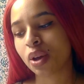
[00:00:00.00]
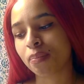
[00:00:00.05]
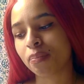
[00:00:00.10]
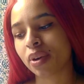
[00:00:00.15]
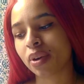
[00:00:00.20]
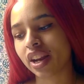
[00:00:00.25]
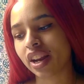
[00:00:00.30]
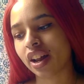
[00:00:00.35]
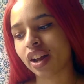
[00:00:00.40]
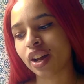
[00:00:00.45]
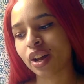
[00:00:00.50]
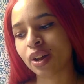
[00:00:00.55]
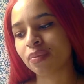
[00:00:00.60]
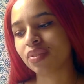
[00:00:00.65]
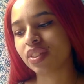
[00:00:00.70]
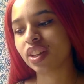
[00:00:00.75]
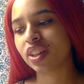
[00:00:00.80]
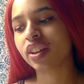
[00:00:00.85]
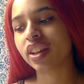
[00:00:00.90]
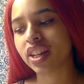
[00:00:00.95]
but
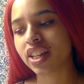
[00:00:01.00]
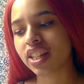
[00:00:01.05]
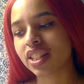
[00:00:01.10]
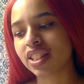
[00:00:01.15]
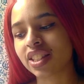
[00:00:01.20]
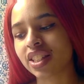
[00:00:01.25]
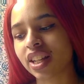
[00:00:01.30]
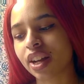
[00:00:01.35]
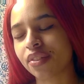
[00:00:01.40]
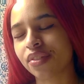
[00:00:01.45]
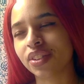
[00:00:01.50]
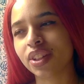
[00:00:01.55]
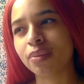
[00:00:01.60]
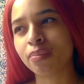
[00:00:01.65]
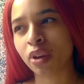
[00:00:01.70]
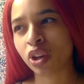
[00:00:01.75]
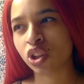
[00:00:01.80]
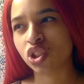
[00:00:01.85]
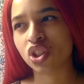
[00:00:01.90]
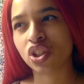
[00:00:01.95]
there is definitely
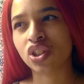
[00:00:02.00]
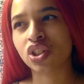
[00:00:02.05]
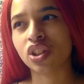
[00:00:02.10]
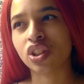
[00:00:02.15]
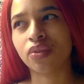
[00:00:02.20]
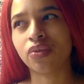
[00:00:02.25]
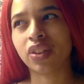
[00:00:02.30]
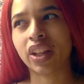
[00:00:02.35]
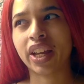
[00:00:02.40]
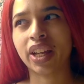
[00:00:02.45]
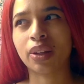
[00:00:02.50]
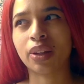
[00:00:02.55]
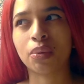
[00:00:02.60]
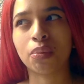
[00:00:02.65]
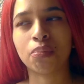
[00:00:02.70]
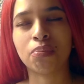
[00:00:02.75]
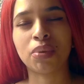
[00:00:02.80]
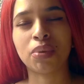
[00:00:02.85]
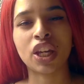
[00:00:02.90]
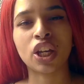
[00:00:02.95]
mentions of like
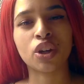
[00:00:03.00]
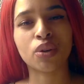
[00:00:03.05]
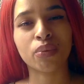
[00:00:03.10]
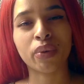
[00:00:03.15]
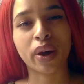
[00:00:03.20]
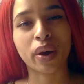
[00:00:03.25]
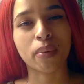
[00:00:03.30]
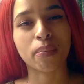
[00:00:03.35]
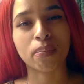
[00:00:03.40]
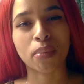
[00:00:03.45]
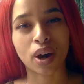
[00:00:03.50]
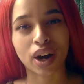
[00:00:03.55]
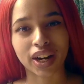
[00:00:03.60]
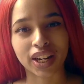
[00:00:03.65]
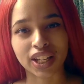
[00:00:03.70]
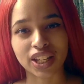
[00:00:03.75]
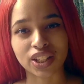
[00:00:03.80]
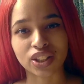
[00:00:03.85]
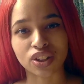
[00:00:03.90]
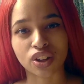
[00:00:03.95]
being around
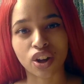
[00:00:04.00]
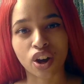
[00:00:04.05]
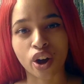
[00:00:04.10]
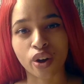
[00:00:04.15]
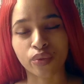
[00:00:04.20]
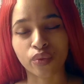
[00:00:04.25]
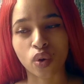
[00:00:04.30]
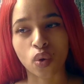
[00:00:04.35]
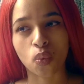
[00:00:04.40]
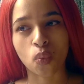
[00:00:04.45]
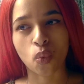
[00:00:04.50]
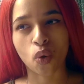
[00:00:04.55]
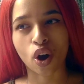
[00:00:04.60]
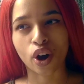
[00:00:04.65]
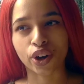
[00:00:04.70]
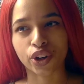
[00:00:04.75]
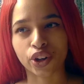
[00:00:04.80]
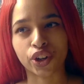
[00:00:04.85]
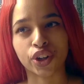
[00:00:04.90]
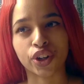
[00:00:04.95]
bodies of
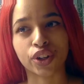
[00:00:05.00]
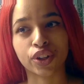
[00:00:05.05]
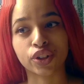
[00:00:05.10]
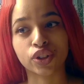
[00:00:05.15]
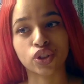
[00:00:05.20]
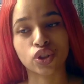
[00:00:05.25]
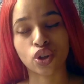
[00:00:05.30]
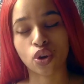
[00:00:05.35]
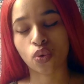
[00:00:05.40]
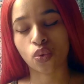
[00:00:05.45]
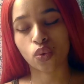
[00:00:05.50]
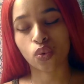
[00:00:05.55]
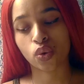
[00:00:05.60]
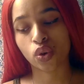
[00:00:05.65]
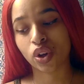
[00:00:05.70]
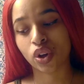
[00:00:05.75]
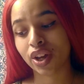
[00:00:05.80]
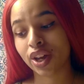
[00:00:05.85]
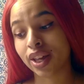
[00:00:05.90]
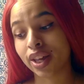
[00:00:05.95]
water. So
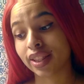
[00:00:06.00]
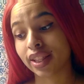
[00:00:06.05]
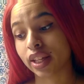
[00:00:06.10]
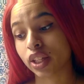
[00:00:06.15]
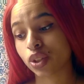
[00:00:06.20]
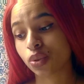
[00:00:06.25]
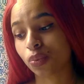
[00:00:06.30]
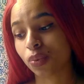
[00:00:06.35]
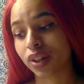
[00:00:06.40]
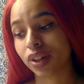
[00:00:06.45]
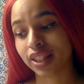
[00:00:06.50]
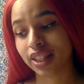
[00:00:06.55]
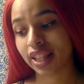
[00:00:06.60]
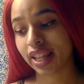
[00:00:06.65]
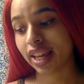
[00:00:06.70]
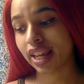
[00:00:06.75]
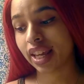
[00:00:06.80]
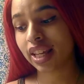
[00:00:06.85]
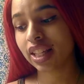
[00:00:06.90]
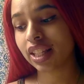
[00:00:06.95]
that's one
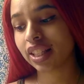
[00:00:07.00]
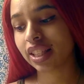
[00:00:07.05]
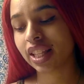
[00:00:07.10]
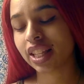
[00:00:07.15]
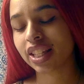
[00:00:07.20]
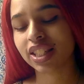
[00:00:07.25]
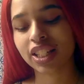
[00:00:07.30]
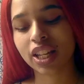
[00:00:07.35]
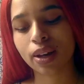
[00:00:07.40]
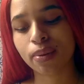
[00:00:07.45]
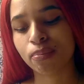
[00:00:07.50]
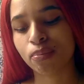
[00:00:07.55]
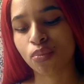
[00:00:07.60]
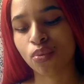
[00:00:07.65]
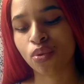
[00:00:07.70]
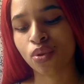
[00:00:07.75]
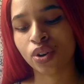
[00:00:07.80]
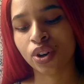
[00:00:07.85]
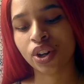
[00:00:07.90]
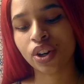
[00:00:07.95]
thing. Let's get
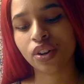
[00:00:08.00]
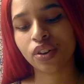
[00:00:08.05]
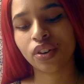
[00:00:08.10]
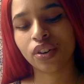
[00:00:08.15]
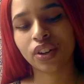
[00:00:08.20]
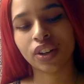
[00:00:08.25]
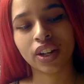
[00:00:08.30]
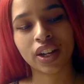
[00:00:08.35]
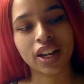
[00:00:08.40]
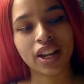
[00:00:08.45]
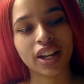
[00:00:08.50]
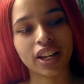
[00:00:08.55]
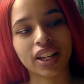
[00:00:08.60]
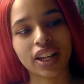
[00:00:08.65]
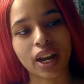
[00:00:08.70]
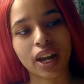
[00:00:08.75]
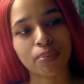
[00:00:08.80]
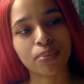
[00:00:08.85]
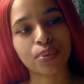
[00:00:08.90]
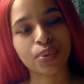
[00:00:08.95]
more
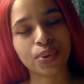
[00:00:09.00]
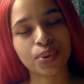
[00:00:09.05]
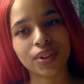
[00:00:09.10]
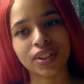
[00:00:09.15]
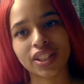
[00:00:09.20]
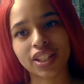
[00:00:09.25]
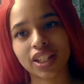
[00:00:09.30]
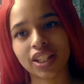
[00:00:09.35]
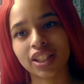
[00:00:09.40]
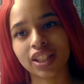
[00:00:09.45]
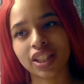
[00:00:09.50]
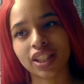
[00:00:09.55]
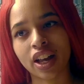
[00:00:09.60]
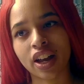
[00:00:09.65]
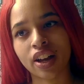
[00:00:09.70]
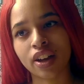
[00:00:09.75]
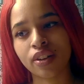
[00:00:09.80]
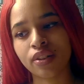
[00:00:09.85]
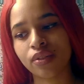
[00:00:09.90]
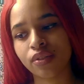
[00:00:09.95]
Capricorns in
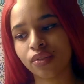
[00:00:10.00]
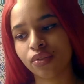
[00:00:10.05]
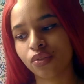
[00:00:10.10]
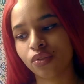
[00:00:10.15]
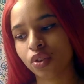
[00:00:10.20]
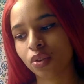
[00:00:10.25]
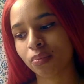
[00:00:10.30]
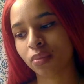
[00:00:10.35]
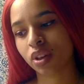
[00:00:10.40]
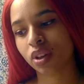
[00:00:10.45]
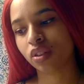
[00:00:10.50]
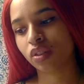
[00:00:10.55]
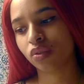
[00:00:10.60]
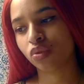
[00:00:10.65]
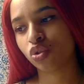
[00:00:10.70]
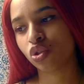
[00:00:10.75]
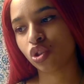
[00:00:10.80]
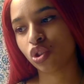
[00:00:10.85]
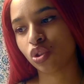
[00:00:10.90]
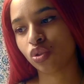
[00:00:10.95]
love for the month
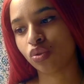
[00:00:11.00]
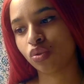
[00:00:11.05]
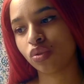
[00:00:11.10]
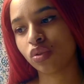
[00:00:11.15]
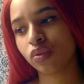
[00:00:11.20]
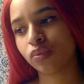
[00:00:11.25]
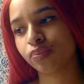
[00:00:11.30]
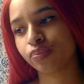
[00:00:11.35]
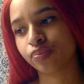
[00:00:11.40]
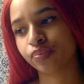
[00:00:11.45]
of June.